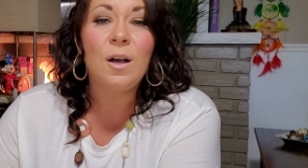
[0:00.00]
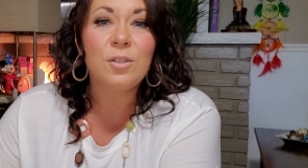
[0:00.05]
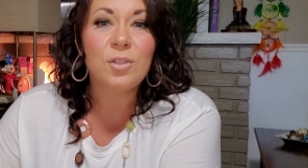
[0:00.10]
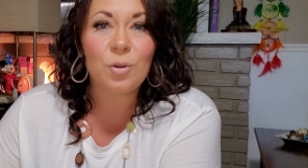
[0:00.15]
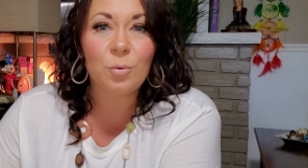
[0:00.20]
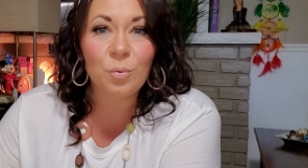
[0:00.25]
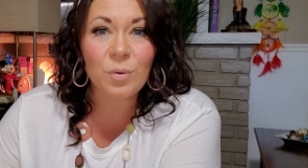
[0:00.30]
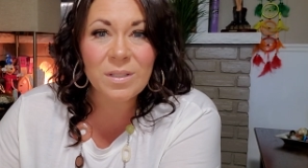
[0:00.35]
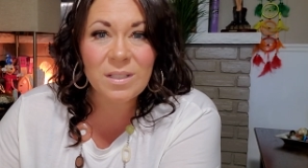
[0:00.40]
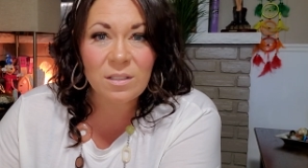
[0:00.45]

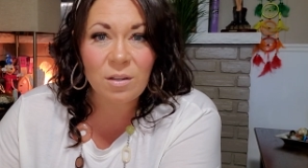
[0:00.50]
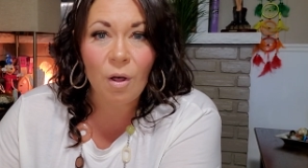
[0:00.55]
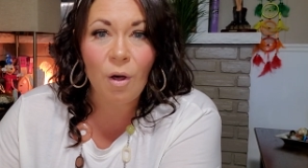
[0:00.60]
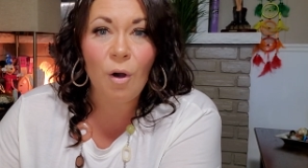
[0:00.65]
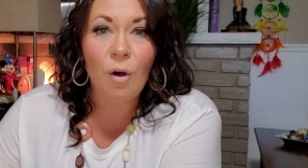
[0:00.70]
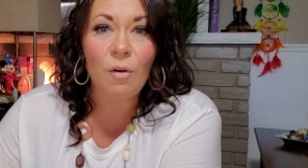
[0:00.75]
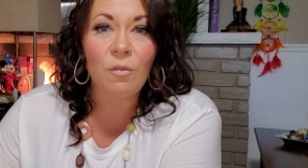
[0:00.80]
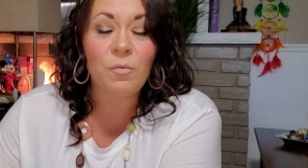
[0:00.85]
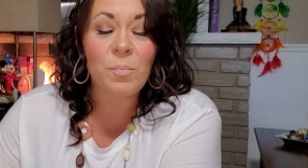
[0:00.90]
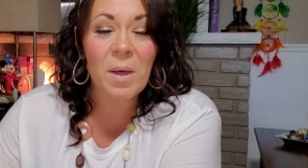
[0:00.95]
to
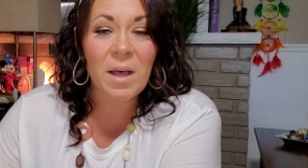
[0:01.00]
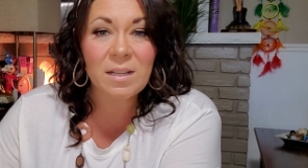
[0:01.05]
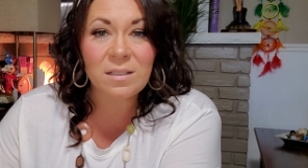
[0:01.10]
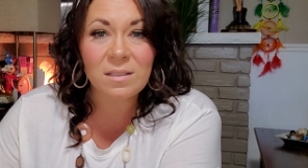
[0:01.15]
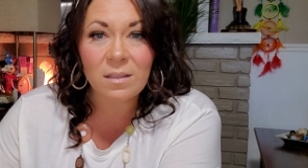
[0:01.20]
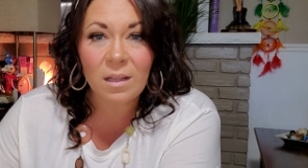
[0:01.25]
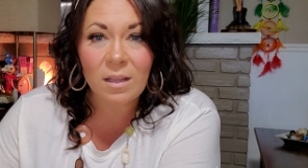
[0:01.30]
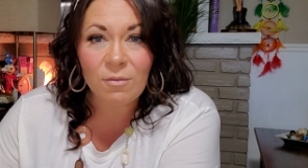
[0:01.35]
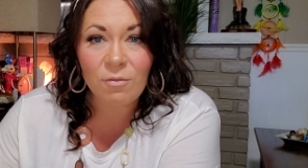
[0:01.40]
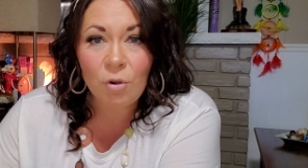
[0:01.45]
resolve
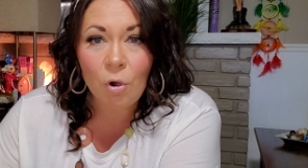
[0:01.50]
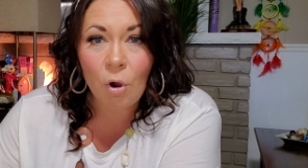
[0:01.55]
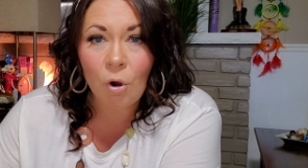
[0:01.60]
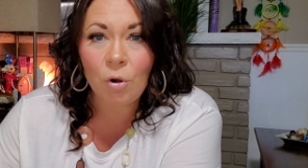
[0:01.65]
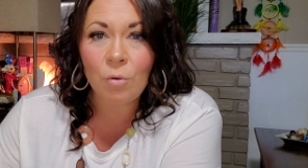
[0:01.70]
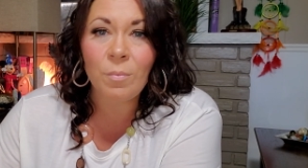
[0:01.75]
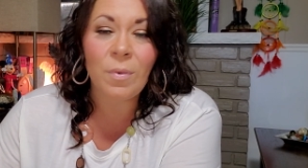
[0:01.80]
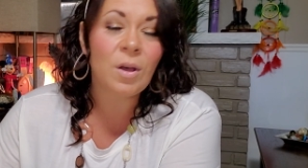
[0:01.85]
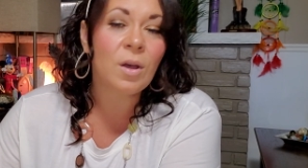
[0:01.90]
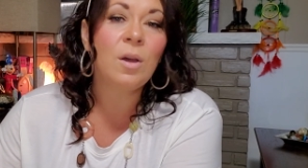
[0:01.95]
past life
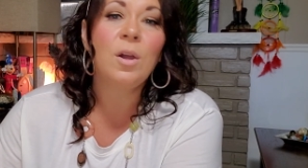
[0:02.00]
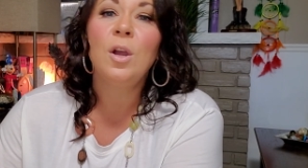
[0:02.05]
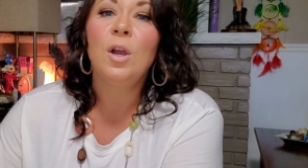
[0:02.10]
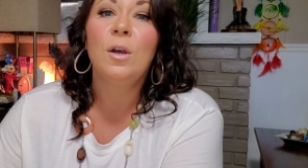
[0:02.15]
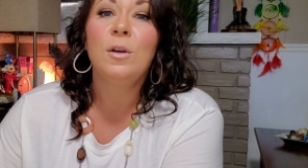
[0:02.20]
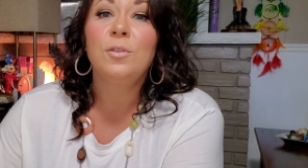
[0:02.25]
karma,